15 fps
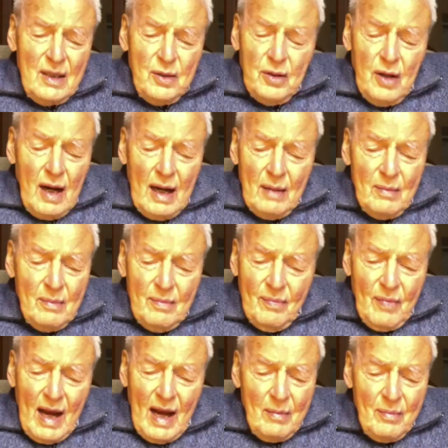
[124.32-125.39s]

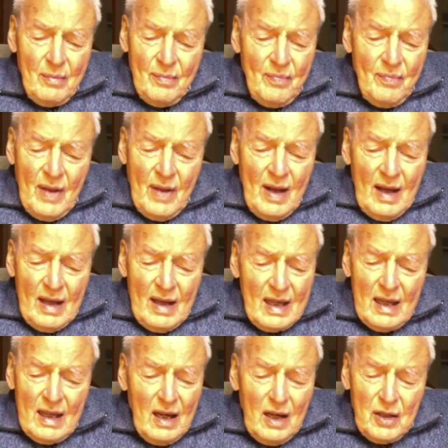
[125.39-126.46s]
I'm
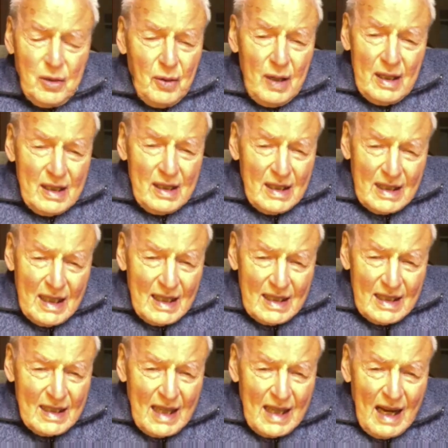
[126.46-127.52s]
getting on to
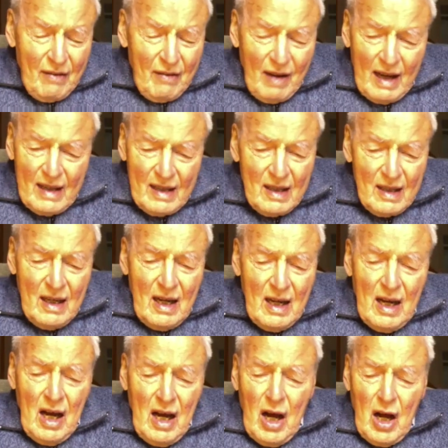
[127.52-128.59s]
86. I've had a
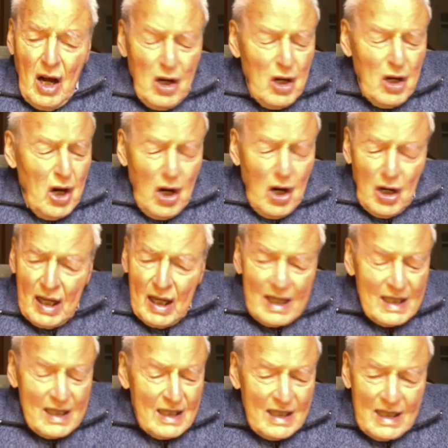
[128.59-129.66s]
long,
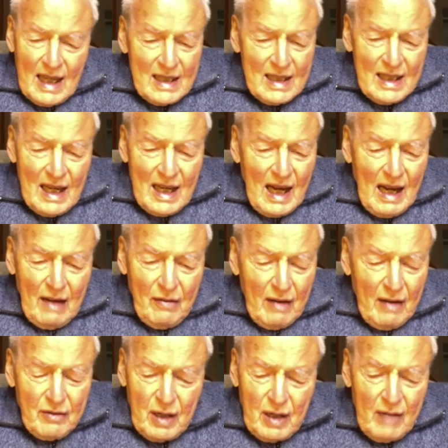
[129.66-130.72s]
exciting life.
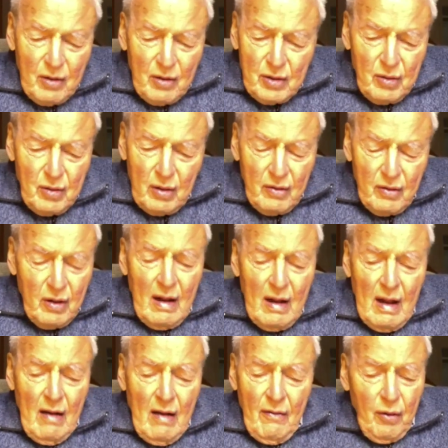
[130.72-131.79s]
I've traveled to over
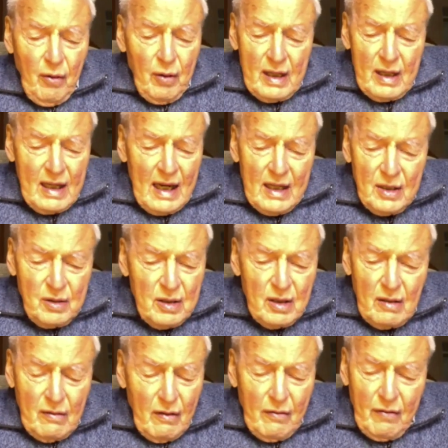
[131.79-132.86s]
40 countries
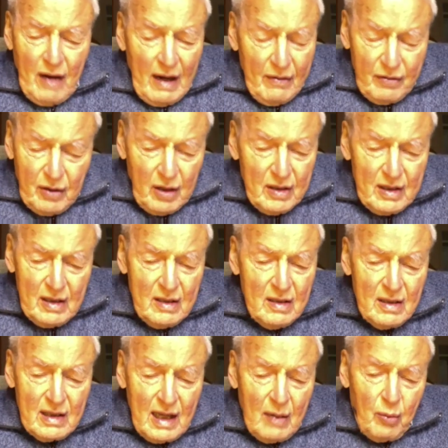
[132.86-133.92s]
over 5
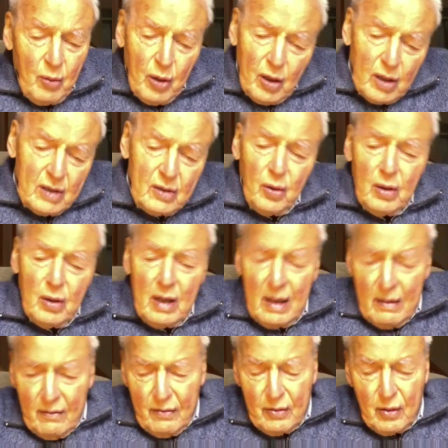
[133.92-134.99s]
continents. I worked or
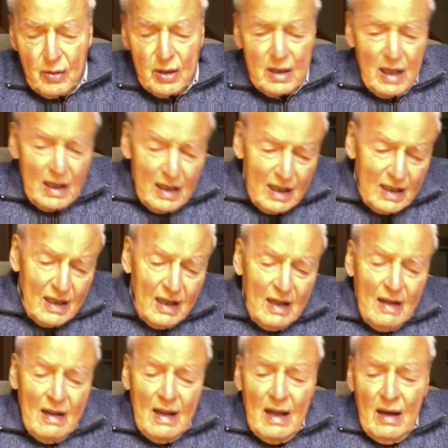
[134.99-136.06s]
lived or studied
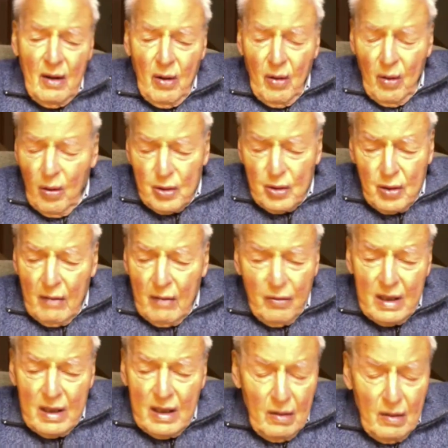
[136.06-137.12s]
or
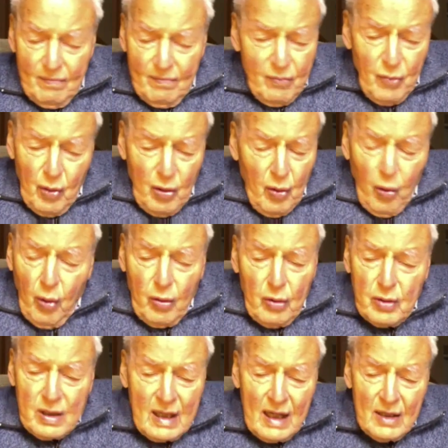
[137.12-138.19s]
traveled in all
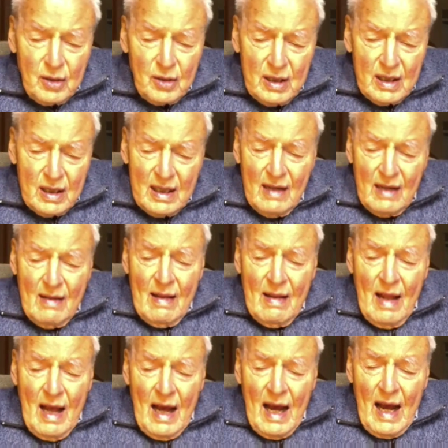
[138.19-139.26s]
those countries.
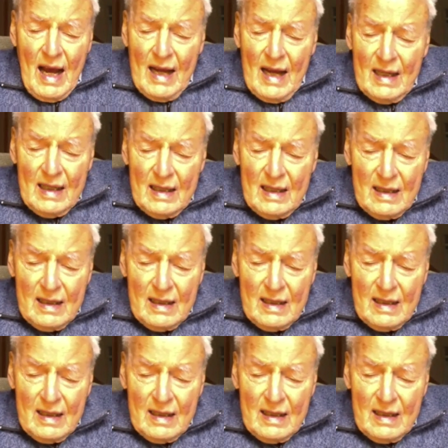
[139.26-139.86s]
And